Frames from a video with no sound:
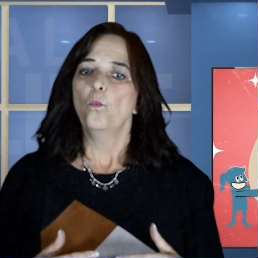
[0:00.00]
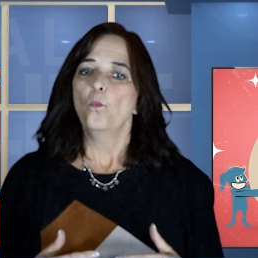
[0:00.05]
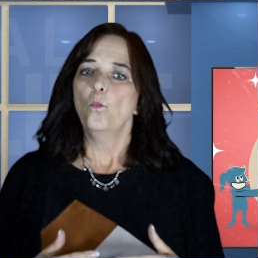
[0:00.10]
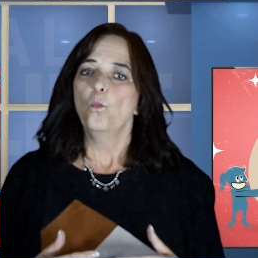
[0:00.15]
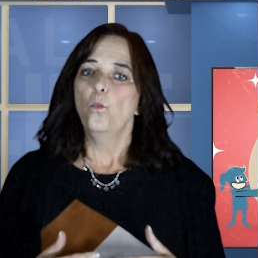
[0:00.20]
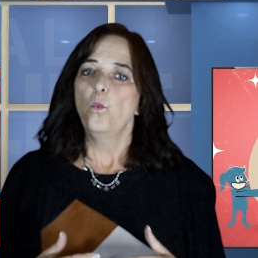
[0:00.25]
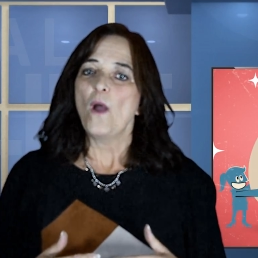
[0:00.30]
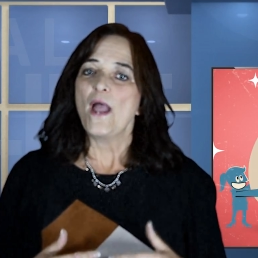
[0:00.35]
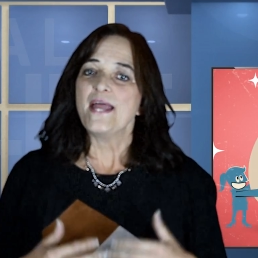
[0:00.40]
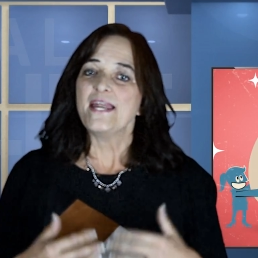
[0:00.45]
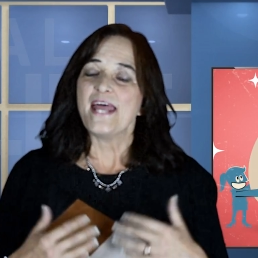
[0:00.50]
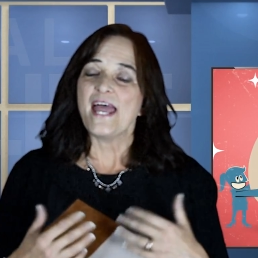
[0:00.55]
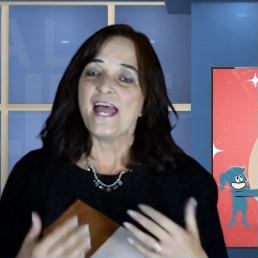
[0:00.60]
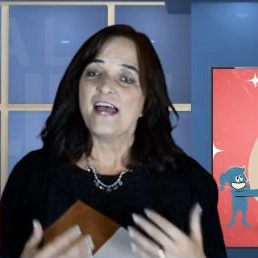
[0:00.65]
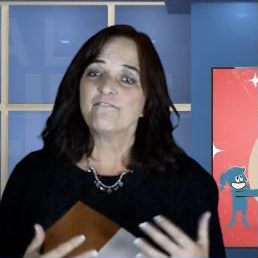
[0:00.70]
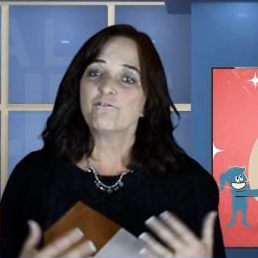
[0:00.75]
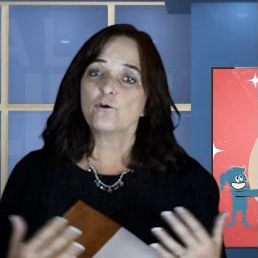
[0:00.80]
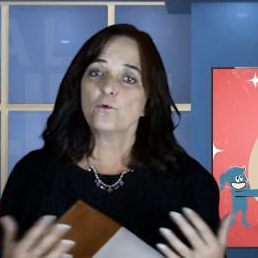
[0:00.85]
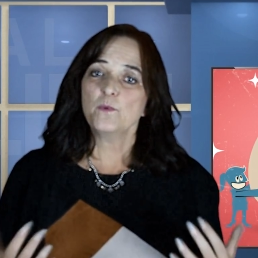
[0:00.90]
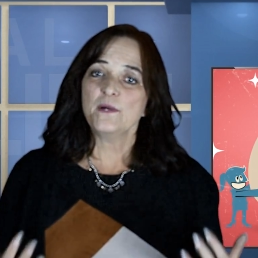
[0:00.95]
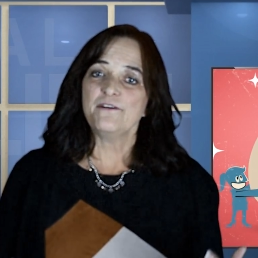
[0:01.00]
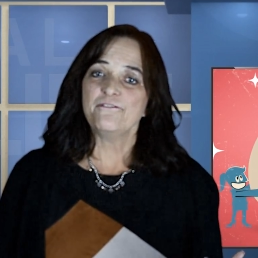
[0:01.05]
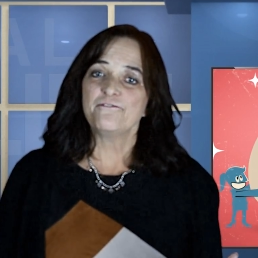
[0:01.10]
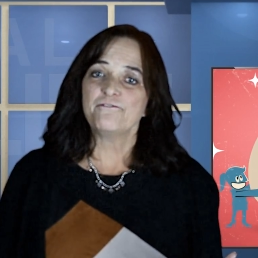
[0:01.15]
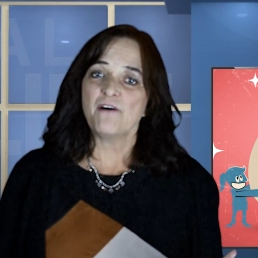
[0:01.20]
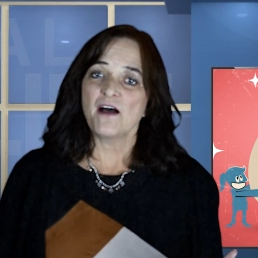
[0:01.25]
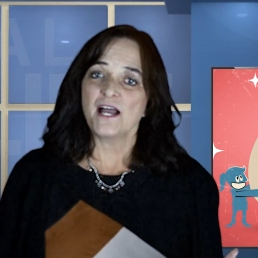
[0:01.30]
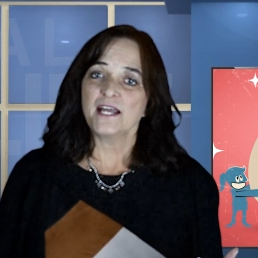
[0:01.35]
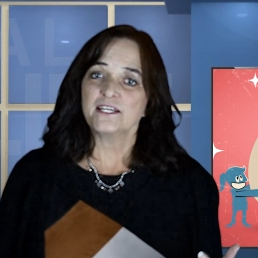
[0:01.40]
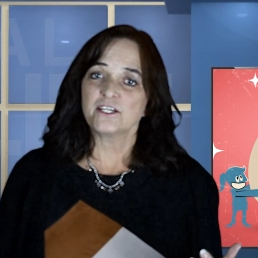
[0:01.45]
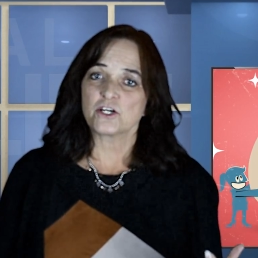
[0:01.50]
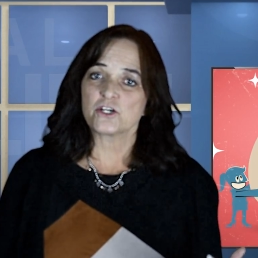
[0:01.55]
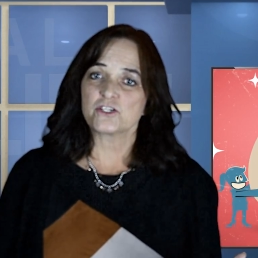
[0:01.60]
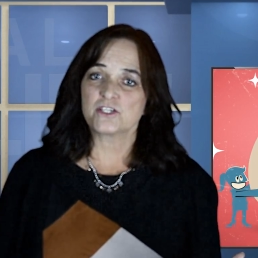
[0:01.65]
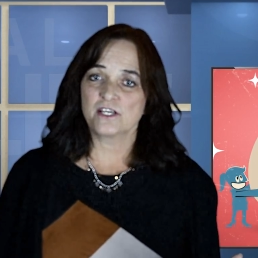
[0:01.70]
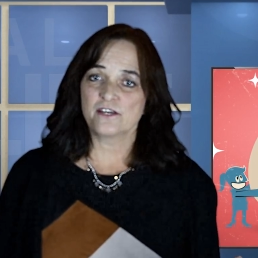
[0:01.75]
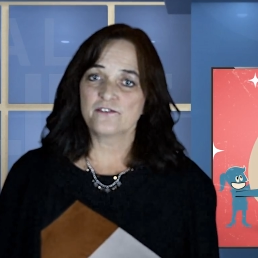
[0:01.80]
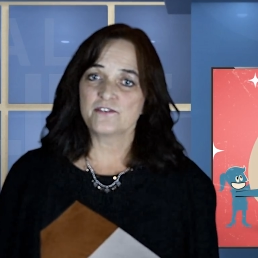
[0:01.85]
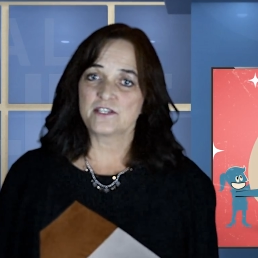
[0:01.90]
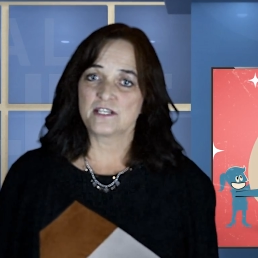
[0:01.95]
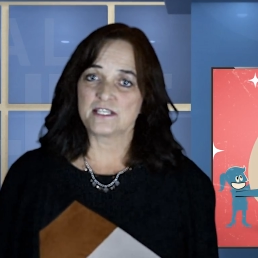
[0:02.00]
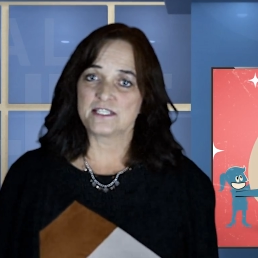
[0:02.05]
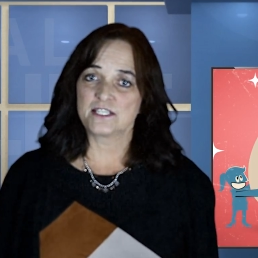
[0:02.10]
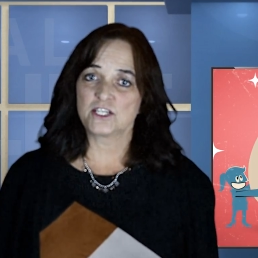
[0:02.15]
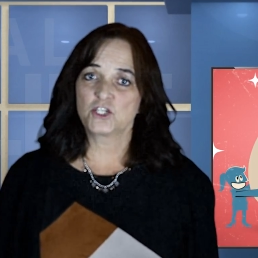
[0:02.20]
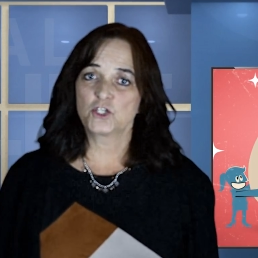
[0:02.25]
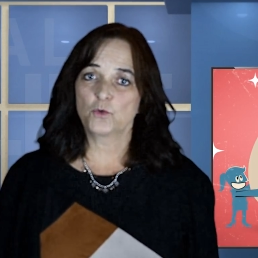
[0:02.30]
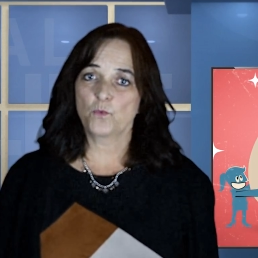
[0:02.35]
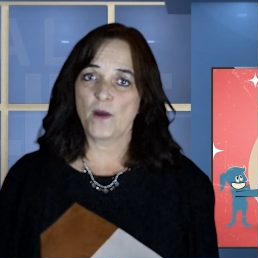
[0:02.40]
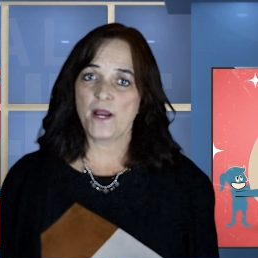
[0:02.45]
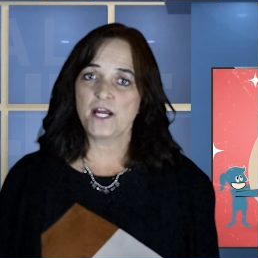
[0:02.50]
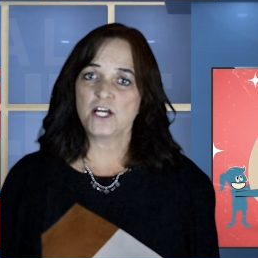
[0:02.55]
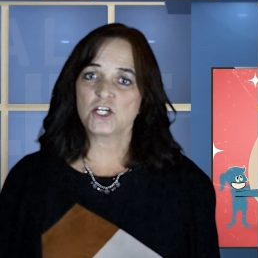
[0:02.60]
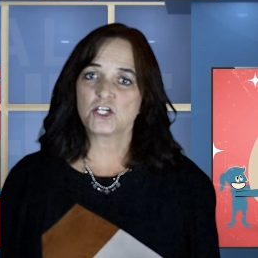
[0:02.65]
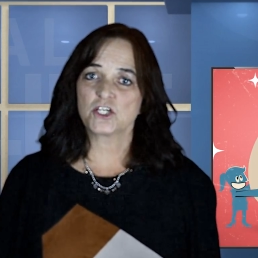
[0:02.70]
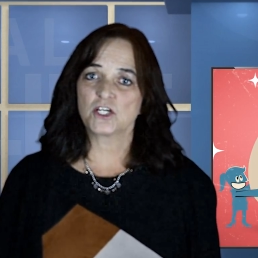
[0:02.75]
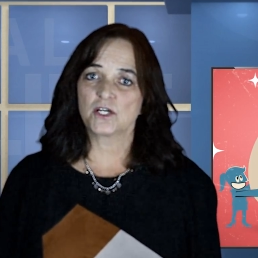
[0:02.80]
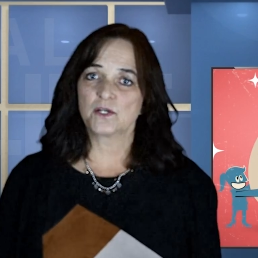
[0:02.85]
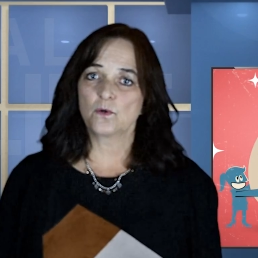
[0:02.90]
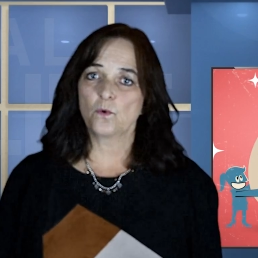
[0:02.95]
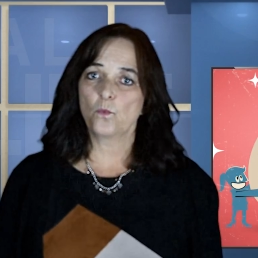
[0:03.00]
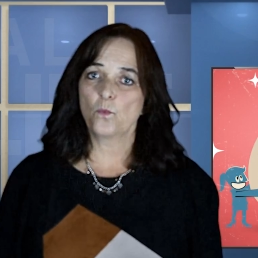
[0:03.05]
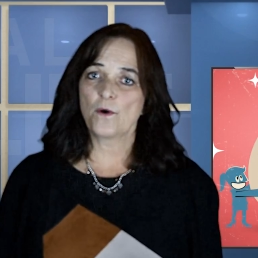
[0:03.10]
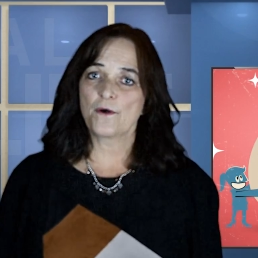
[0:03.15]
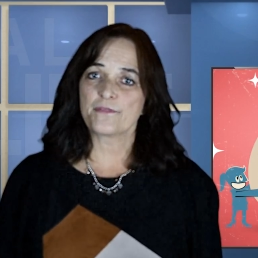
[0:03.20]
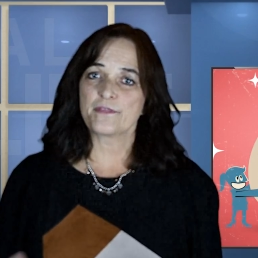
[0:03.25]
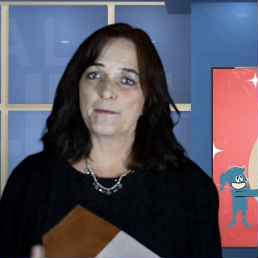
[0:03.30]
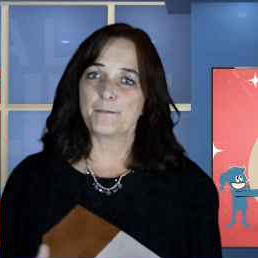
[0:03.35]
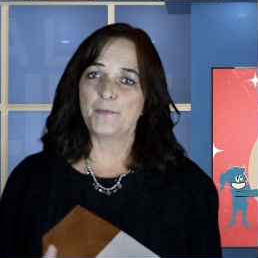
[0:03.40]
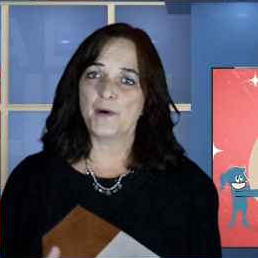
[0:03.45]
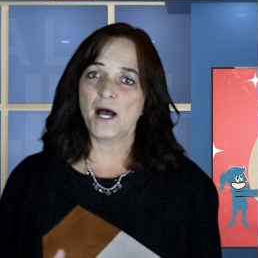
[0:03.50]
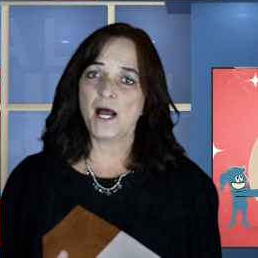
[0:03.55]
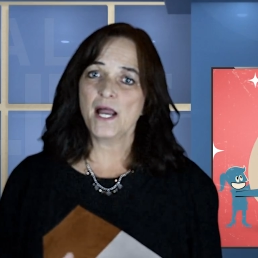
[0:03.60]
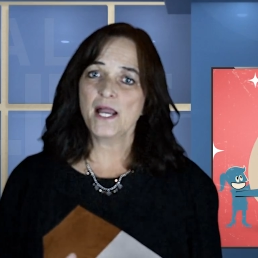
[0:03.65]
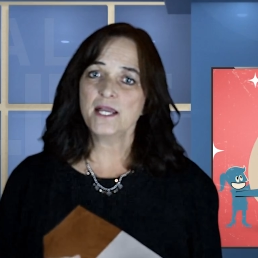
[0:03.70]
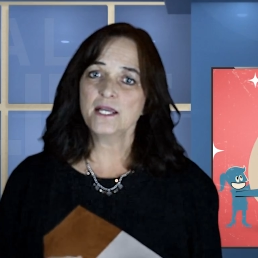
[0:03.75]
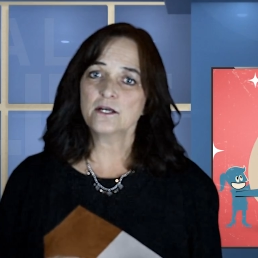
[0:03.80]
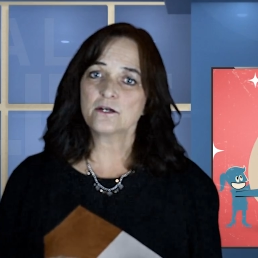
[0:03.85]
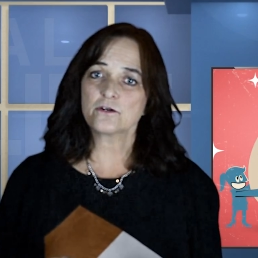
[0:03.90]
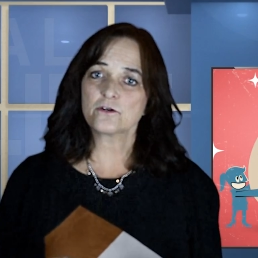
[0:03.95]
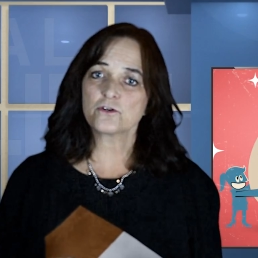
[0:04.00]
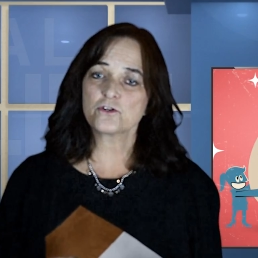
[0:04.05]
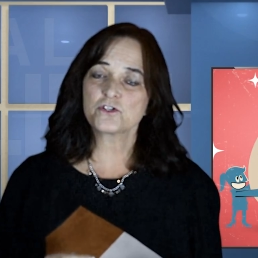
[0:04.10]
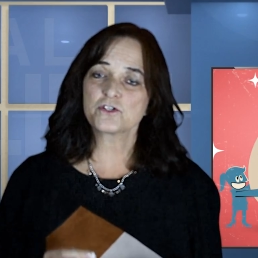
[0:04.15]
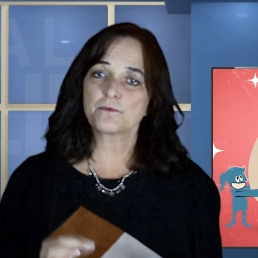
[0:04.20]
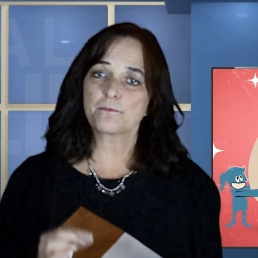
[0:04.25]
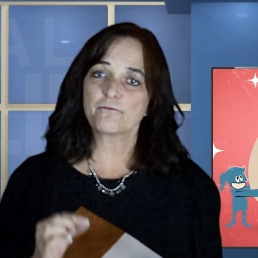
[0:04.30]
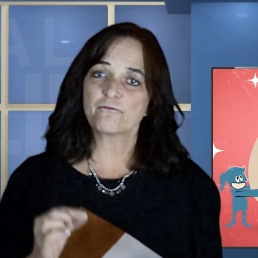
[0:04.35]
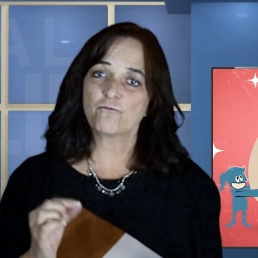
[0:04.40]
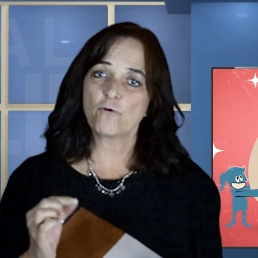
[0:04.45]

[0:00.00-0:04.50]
Whenever we find ourselves in a situation where the buyer's